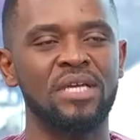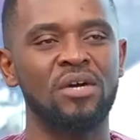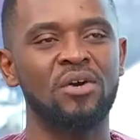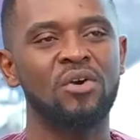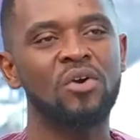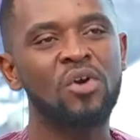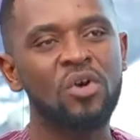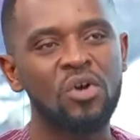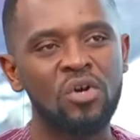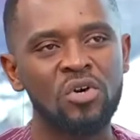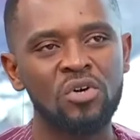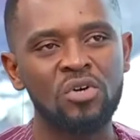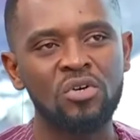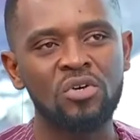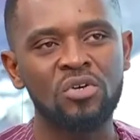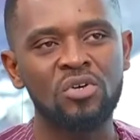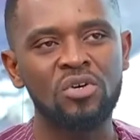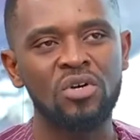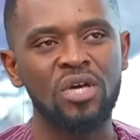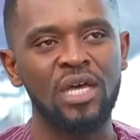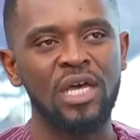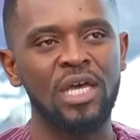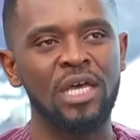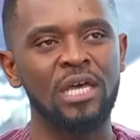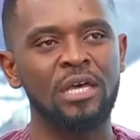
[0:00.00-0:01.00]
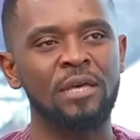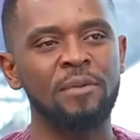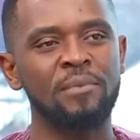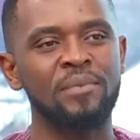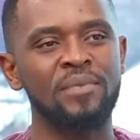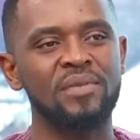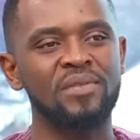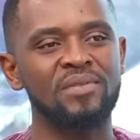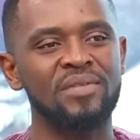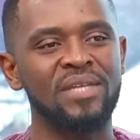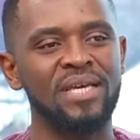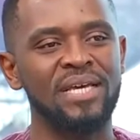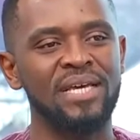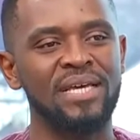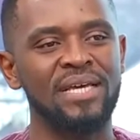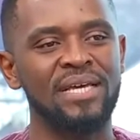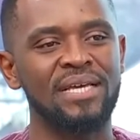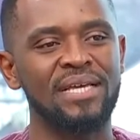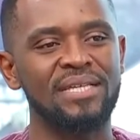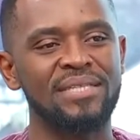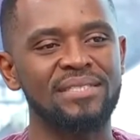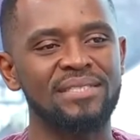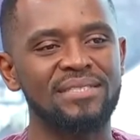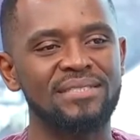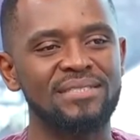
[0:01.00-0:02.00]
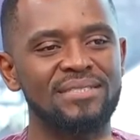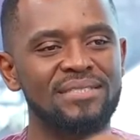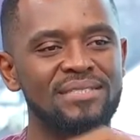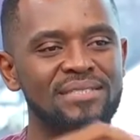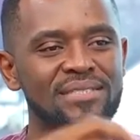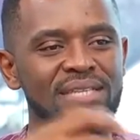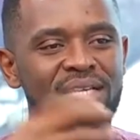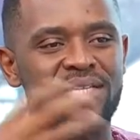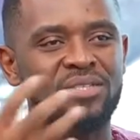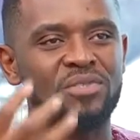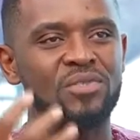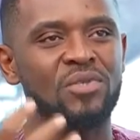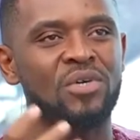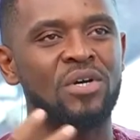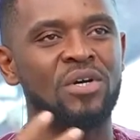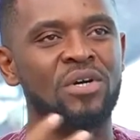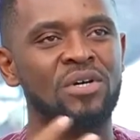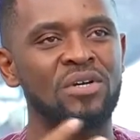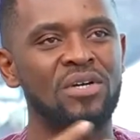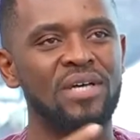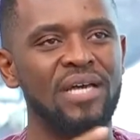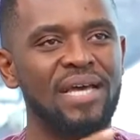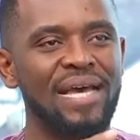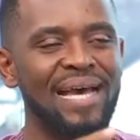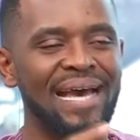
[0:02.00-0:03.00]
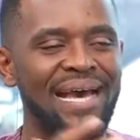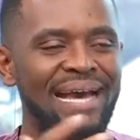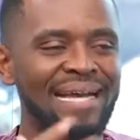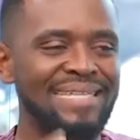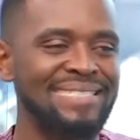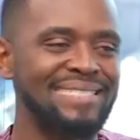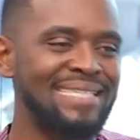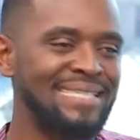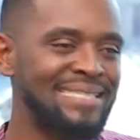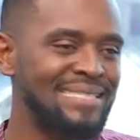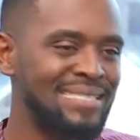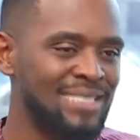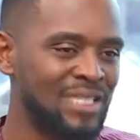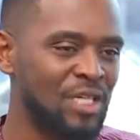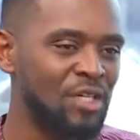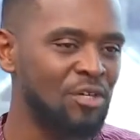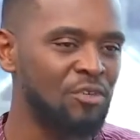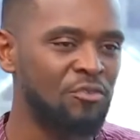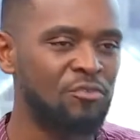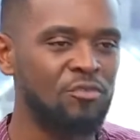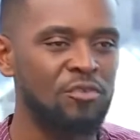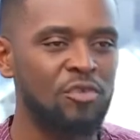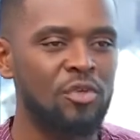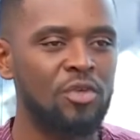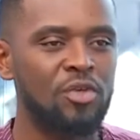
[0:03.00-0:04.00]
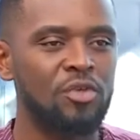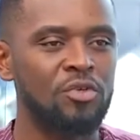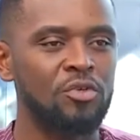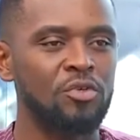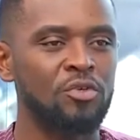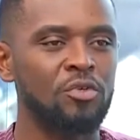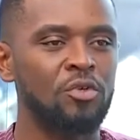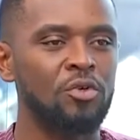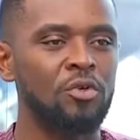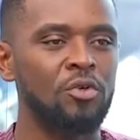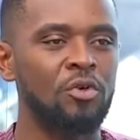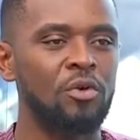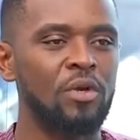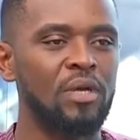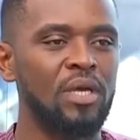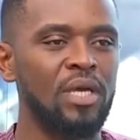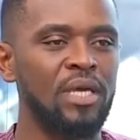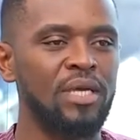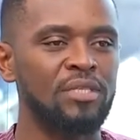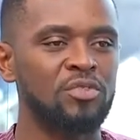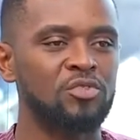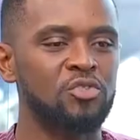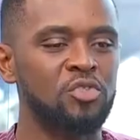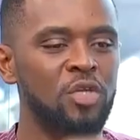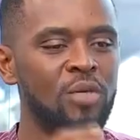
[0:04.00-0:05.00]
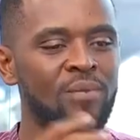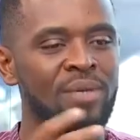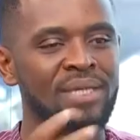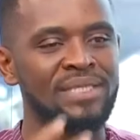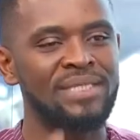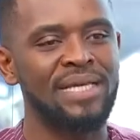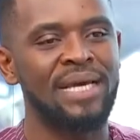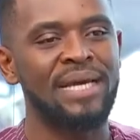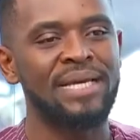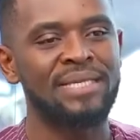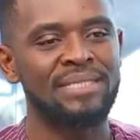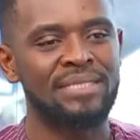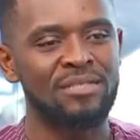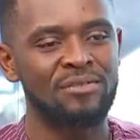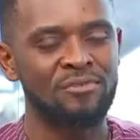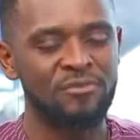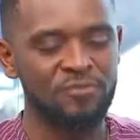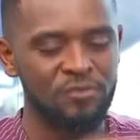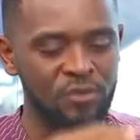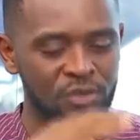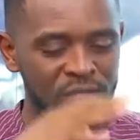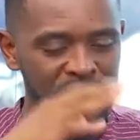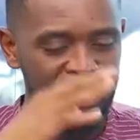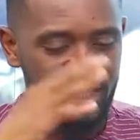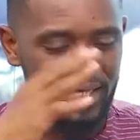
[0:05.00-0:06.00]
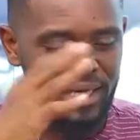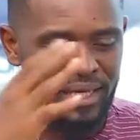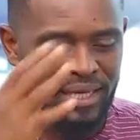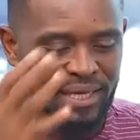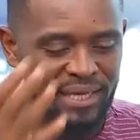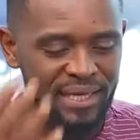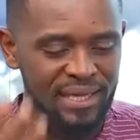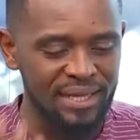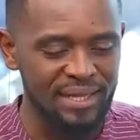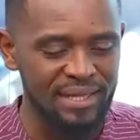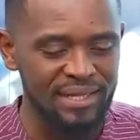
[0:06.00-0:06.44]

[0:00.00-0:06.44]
the whole, the sexual act itself, you know, is traumatizing for the